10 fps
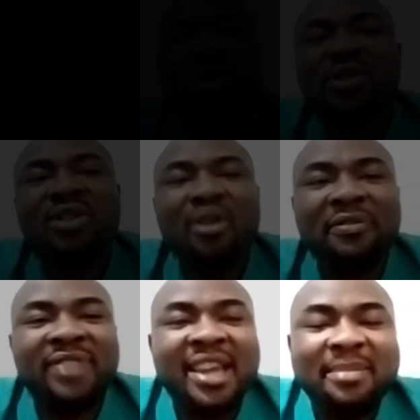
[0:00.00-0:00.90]
Most
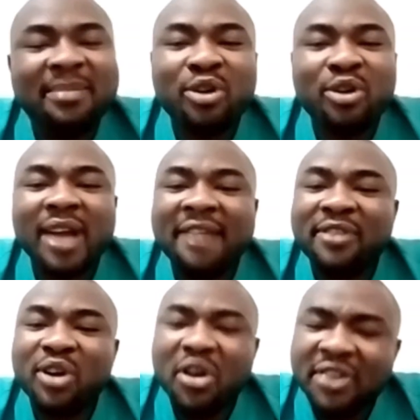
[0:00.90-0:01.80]
of them don't have
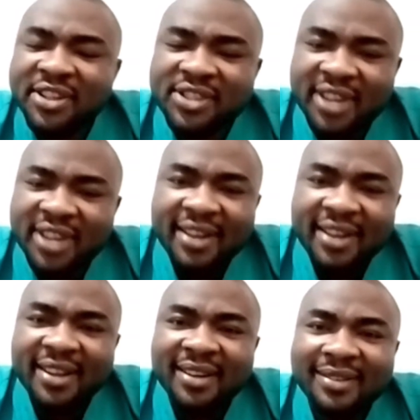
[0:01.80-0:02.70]
the
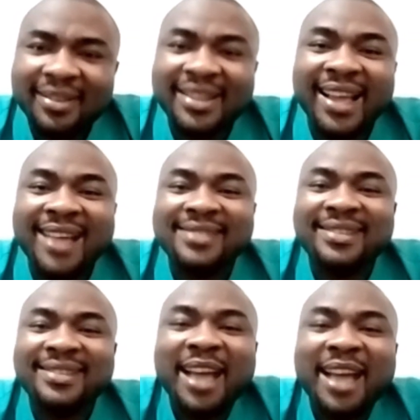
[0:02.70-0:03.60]
understanding that
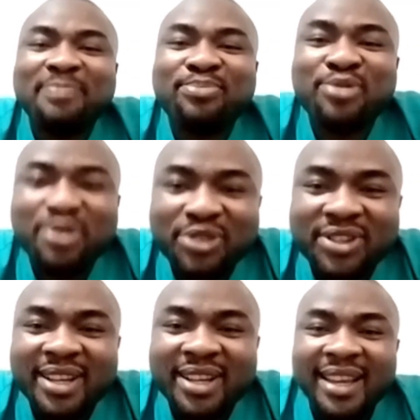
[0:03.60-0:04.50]
as they
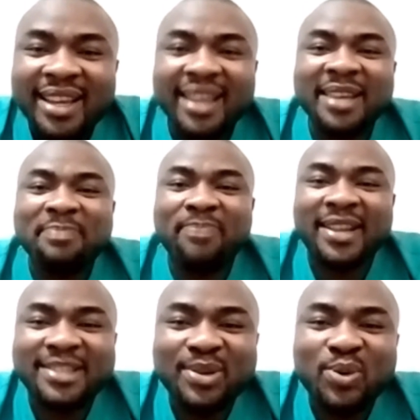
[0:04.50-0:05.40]
approach a
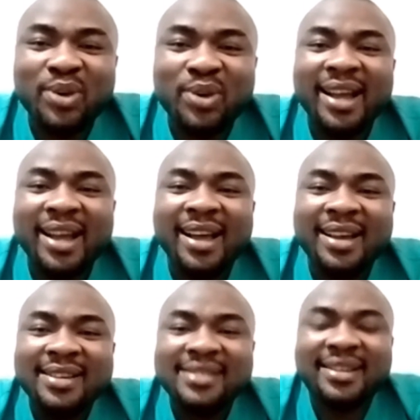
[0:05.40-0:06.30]
particular
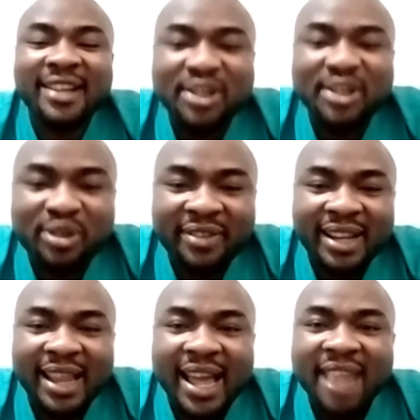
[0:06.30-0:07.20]
stage of
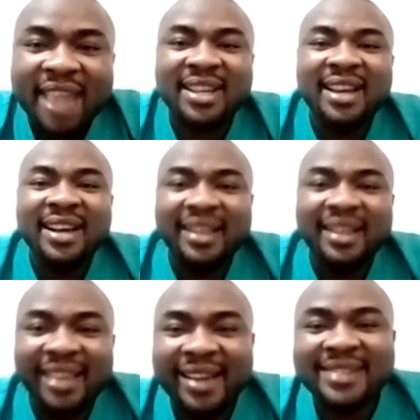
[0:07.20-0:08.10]
their lives,
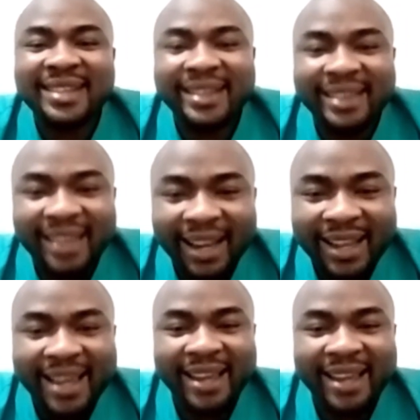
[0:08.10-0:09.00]
there is a
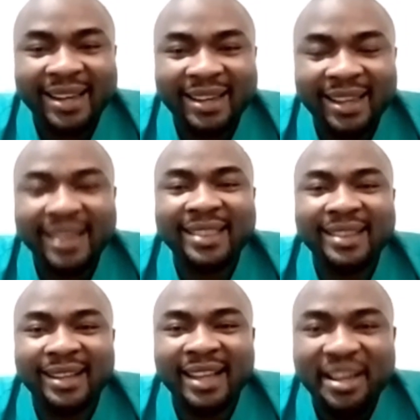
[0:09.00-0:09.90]
decline in
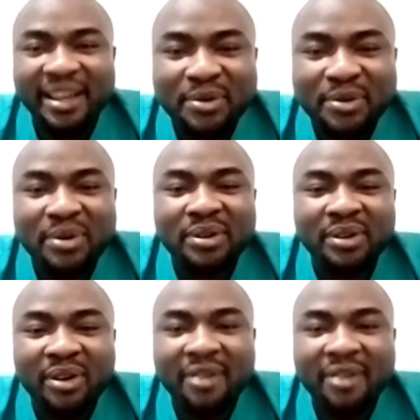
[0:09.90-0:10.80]
the
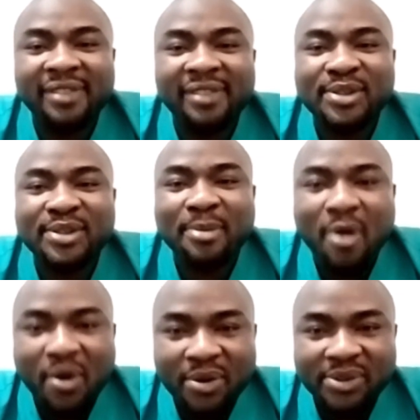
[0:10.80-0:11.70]
level of these
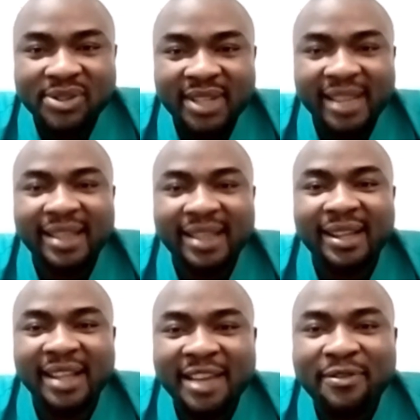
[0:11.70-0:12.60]
hormones, in the
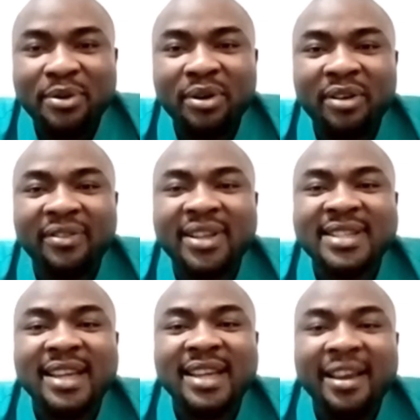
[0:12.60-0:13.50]
level of
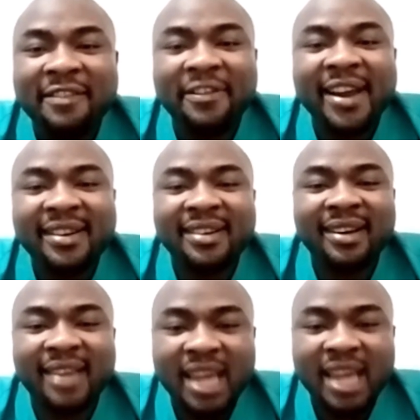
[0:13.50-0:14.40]
these
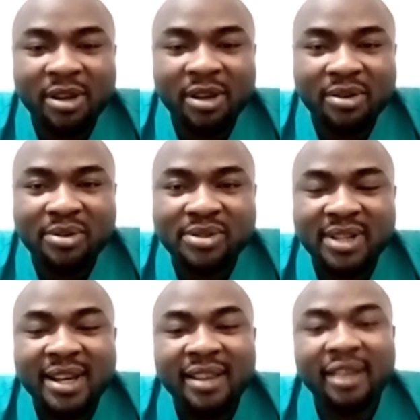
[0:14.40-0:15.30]
vital
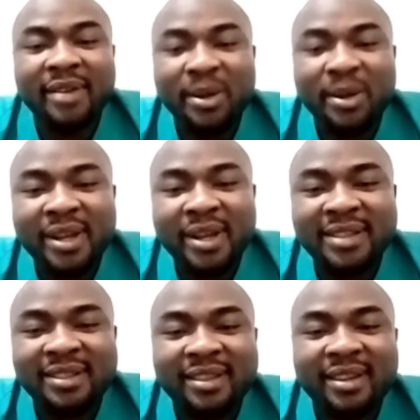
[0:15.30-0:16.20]
chemicals that
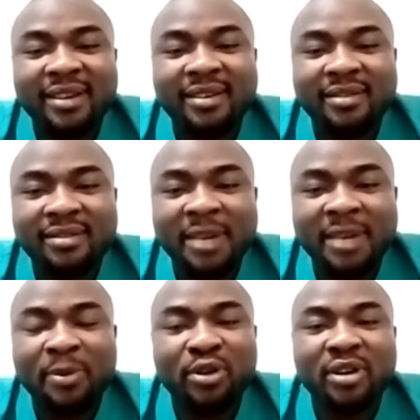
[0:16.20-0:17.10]
regulate the
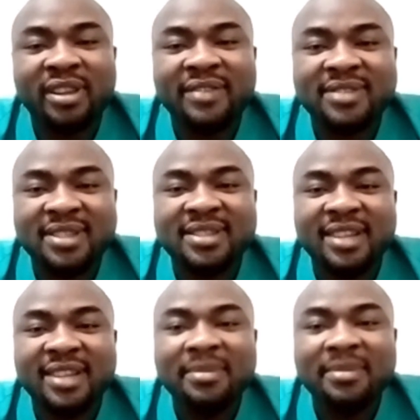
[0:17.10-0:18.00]
reproductive
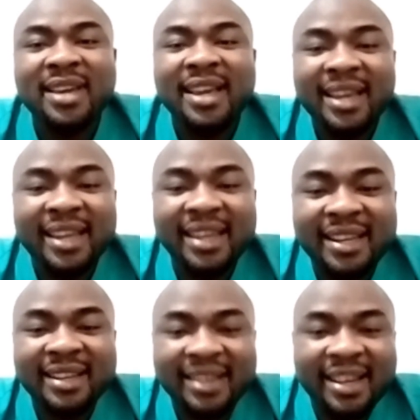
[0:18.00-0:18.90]
system
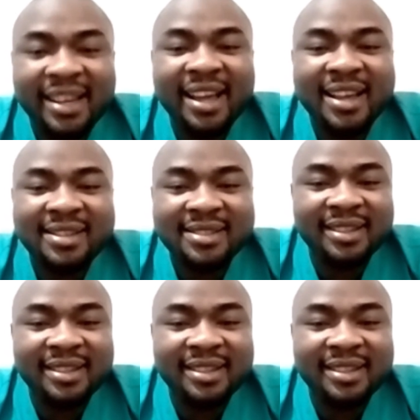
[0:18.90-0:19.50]
in their